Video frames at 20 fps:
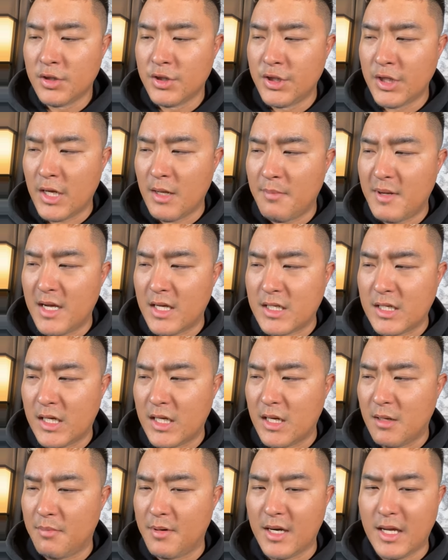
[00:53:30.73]
Jaba
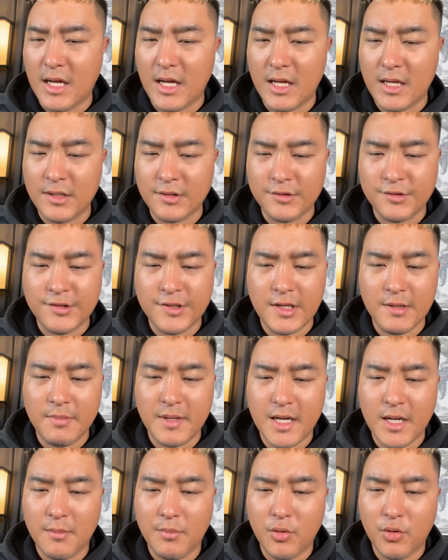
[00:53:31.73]
Karabra,
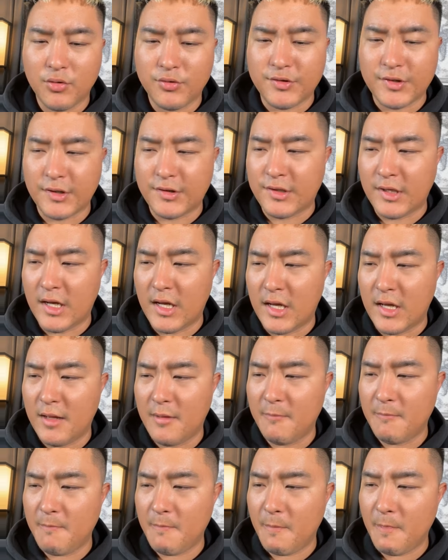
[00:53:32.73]
Zebarabo Sata.